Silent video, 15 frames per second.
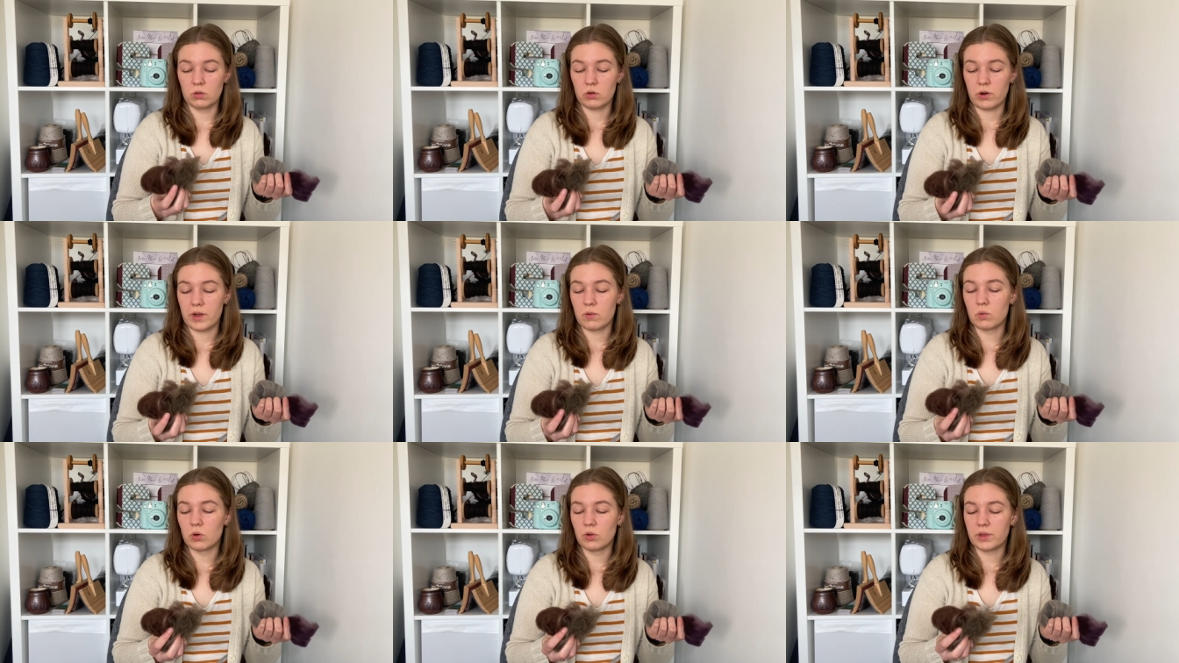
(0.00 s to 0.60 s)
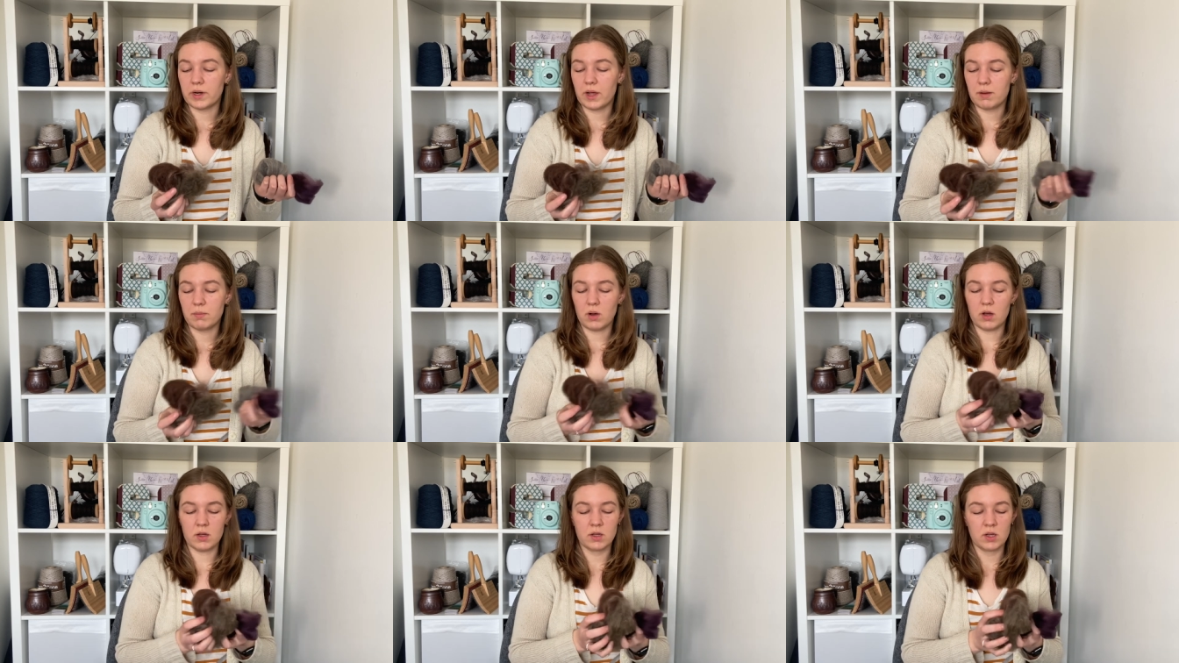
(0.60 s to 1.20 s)
gray wool that I
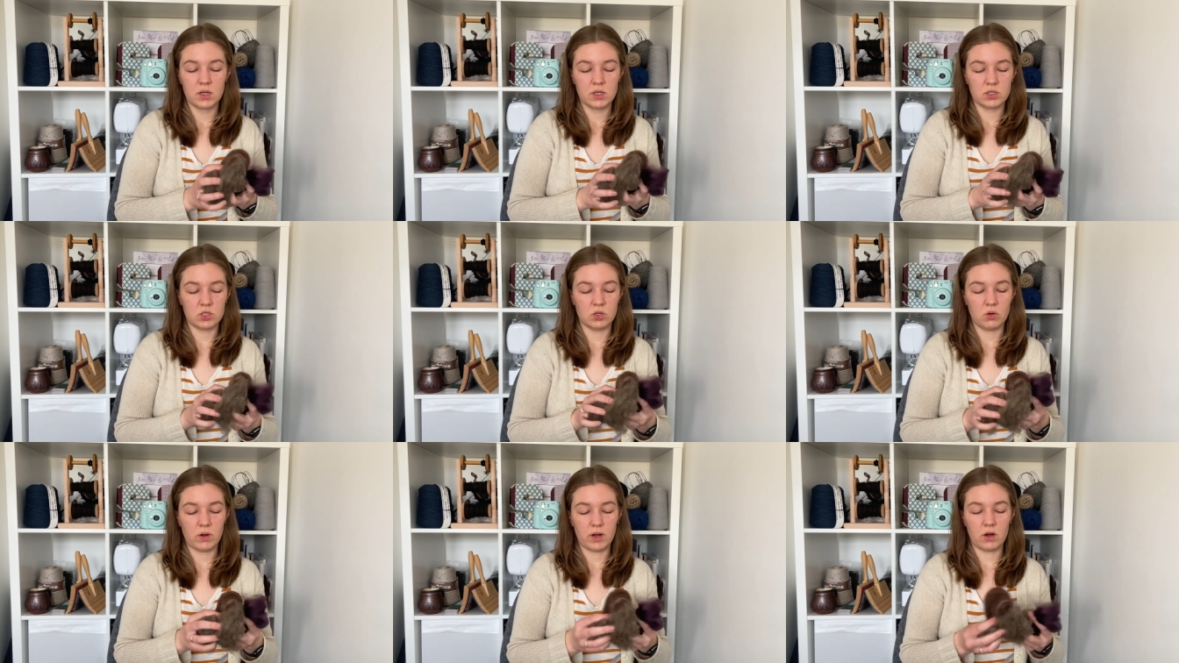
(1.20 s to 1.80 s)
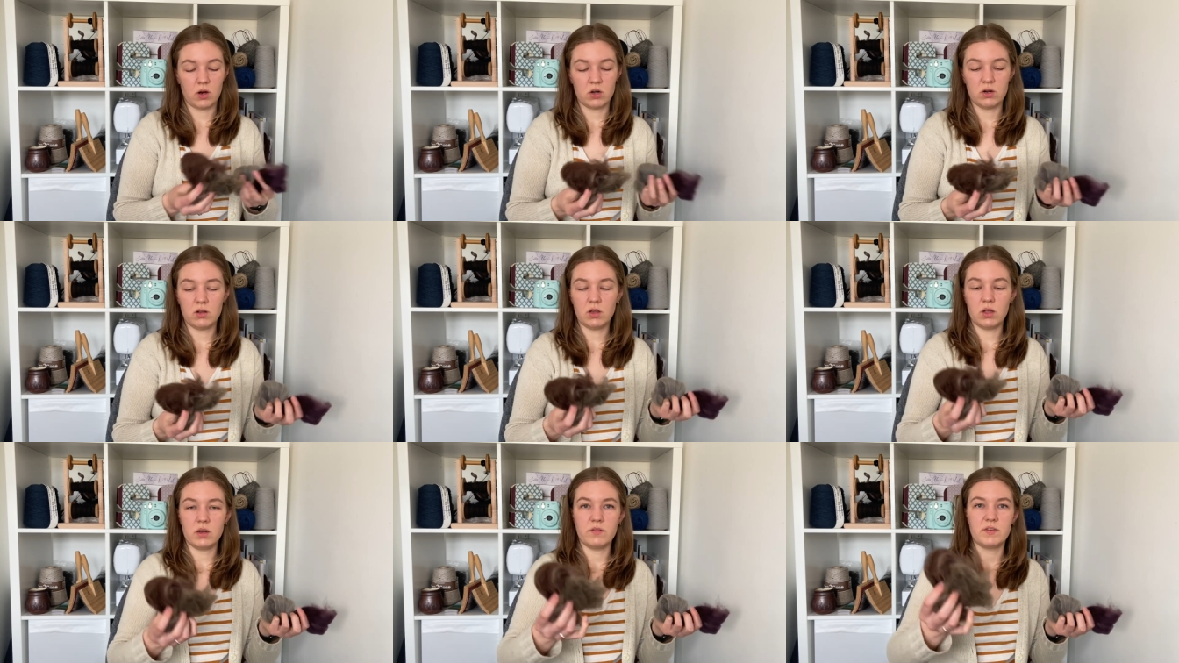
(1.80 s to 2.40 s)
bought. So I carded a
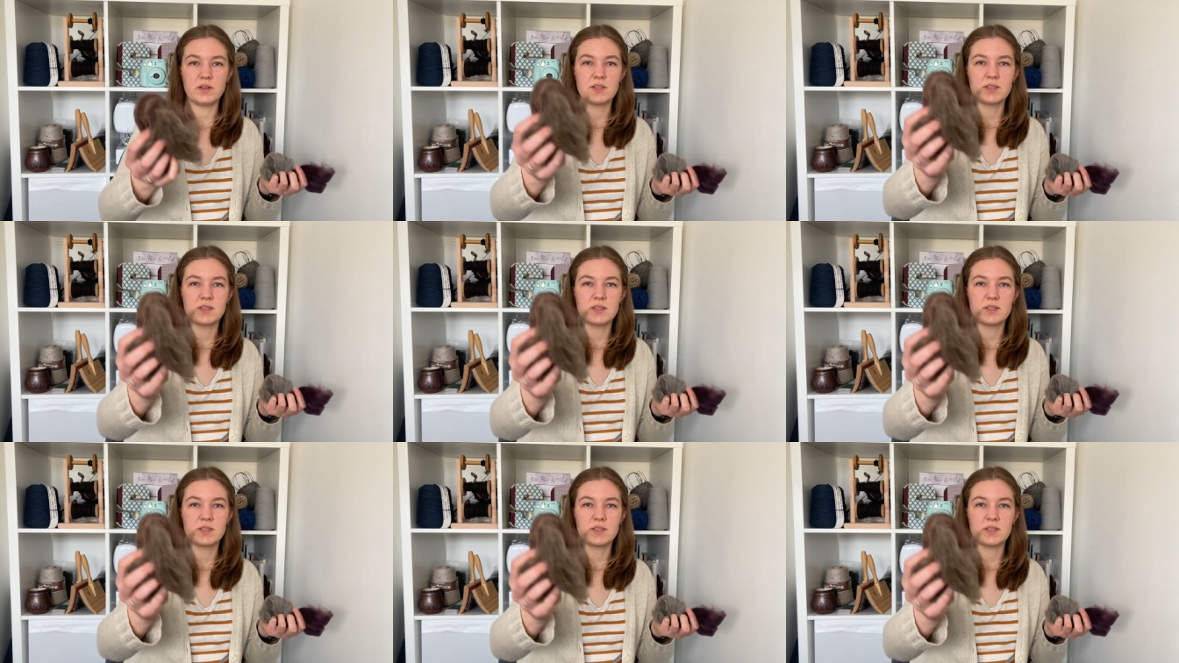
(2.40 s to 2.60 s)
lot of it